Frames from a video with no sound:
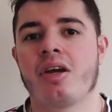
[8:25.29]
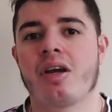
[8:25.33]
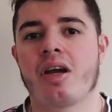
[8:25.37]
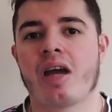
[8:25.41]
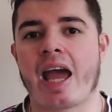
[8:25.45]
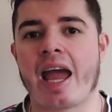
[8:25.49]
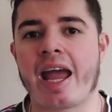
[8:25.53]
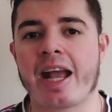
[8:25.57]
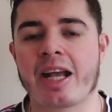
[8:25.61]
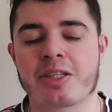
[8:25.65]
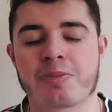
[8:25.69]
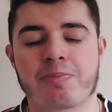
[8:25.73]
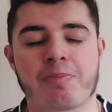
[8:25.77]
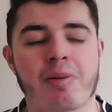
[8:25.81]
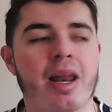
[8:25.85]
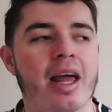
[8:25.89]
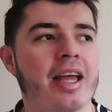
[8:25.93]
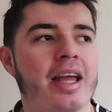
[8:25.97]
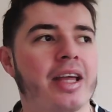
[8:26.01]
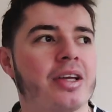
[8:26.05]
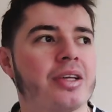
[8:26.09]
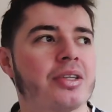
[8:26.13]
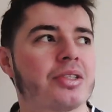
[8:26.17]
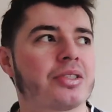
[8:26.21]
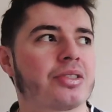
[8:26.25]

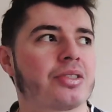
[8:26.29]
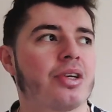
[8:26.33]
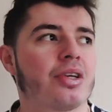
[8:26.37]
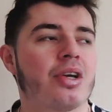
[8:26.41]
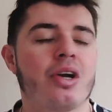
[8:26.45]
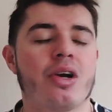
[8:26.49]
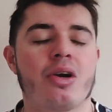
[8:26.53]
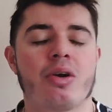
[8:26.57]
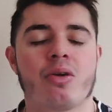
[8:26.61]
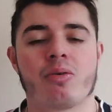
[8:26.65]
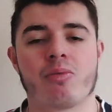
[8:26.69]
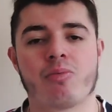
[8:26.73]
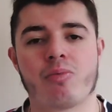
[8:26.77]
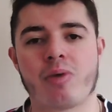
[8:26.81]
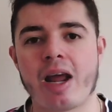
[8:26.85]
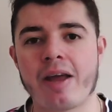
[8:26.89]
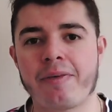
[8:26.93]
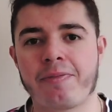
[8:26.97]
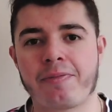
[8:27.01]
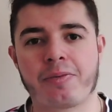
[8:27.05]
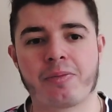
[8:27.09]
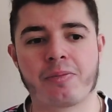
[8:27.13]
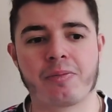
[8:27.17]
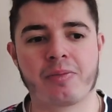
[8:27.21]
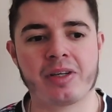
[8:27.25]
ex-players,
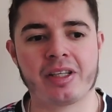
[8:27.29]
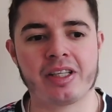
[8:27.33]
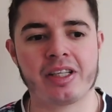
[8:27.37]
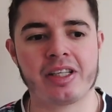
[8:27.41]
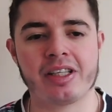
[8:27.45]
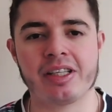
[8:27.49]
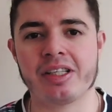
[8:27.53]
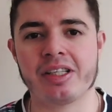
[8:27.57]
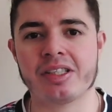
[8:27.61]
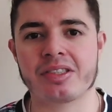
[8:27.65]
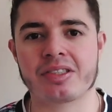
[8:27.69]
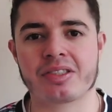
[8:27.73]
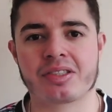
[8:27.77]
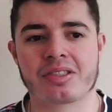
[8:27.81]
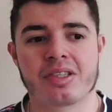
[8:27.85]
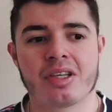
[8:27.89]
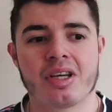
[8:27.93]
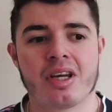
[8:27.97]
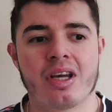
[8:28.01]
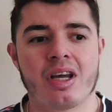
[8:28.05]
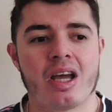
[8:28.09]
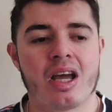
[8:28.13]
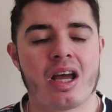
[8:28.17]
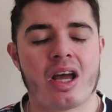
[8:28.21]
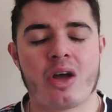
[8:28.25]
referees,
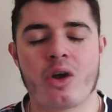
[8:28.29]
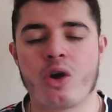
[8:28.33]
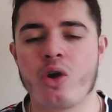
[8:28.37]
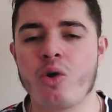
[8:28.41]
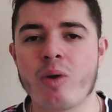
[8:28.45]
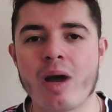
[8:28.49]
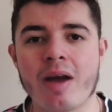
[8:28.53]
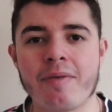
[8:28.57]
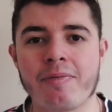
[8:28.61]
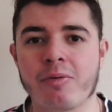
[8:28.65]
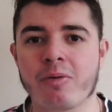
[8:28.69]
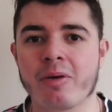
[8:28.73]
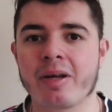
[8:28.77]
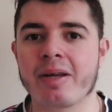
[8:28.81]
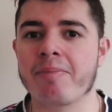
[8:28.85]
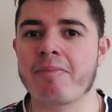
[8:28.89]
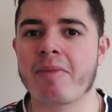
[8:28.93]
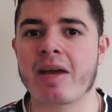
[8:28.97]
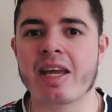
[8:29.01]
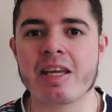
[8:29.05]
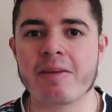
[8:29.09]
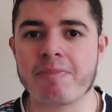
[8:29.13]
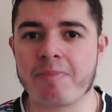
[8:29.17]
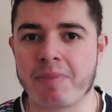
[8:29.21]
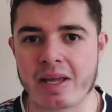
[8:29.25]
whoever it
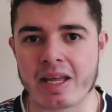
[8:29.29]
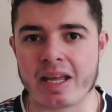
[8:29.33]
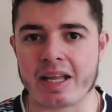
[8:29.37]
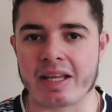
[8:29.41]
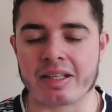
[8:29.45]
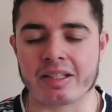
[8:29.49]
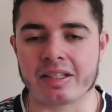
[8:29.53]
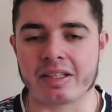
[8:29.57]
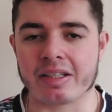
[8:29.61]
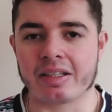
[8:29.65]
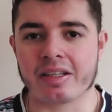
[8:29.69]
may be.